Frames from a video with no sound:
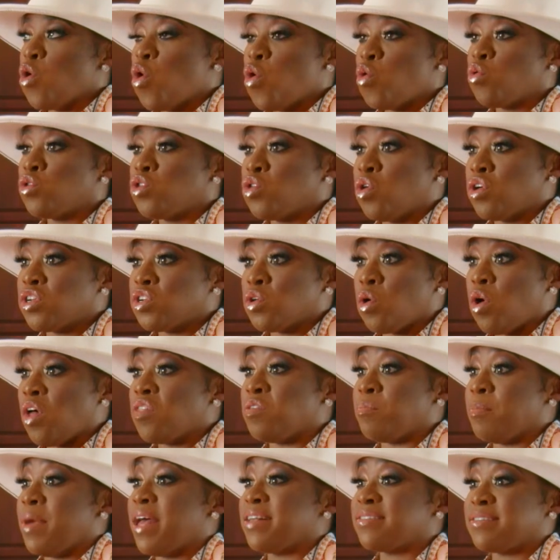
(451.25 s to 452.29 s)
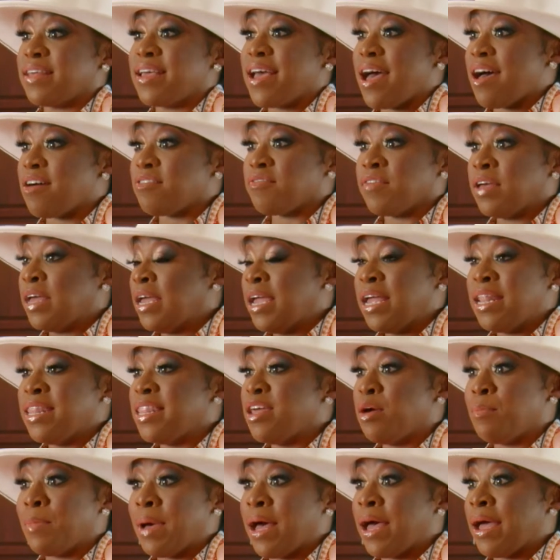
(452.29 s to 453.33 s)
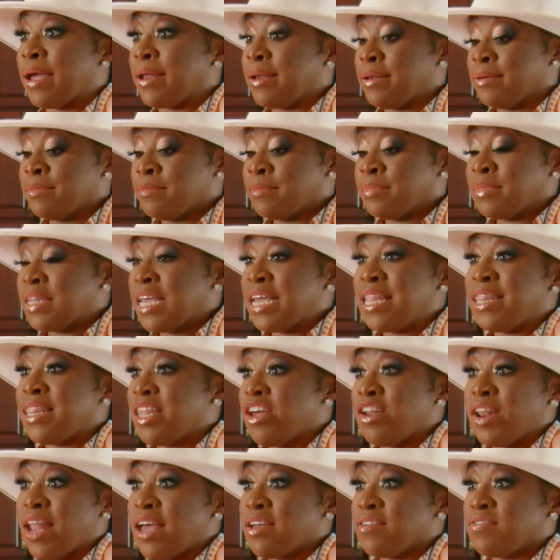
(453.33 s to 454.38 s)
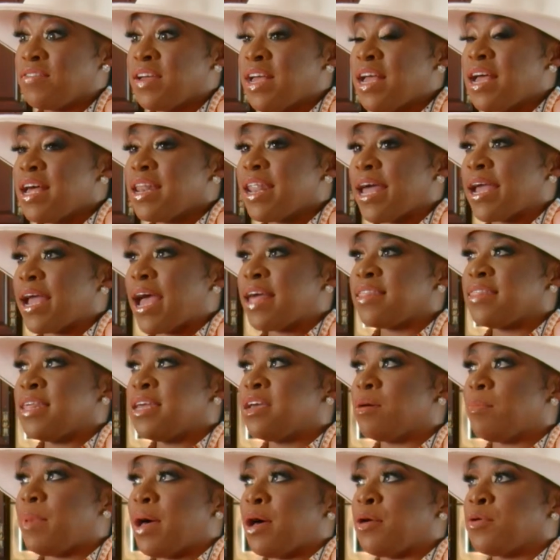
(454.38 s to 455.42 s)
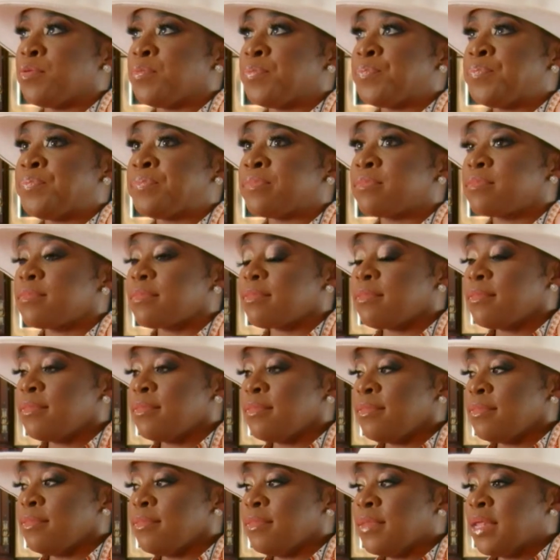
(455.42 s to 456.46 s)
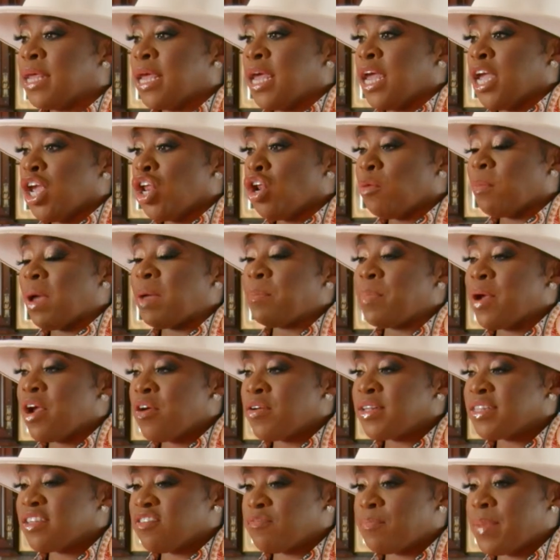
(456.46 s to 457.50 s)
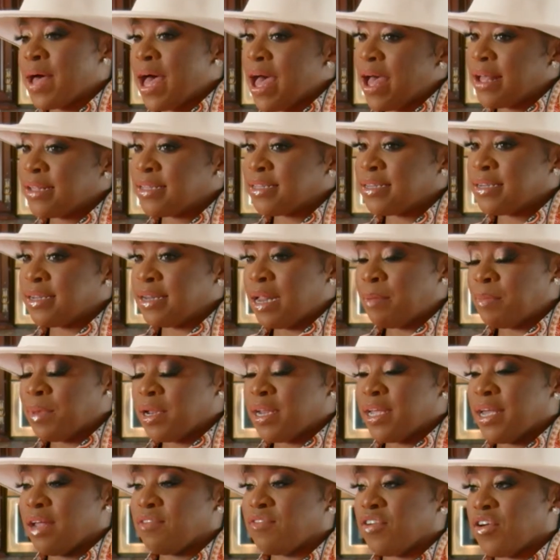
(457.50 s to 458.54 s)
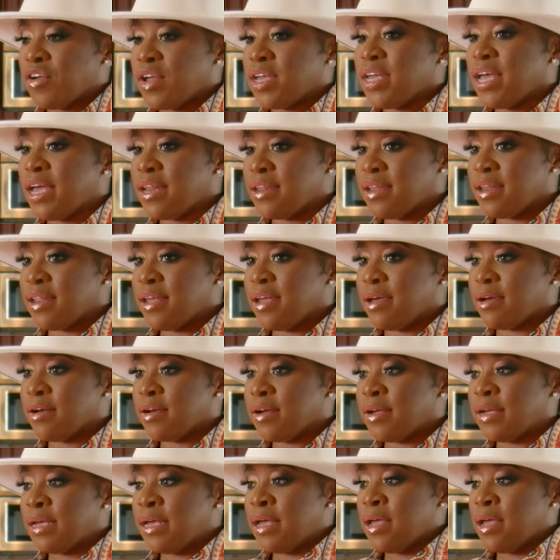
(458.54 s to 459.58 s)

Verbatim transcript: hold on to all the mess they have in their mind, in their life. Like I think about, you know, my parents have passed, and I'm going to get very candid here.